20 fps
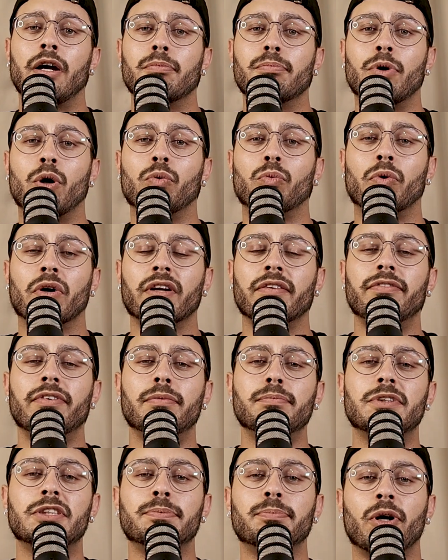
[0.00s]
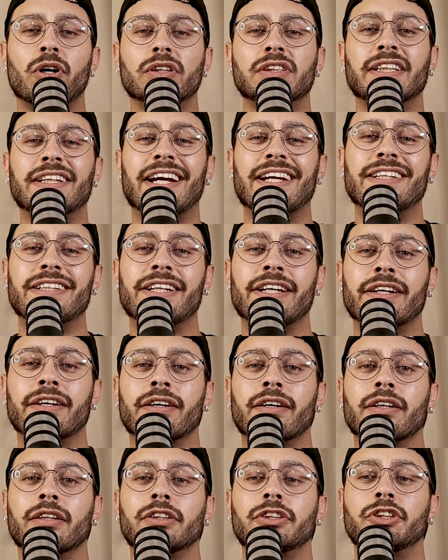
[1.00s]
but one of them sparked an
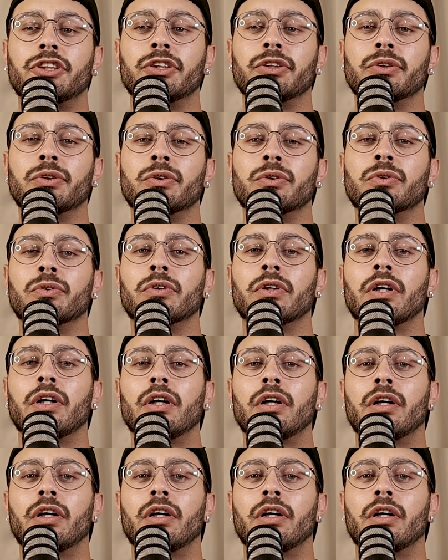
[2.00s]
idea to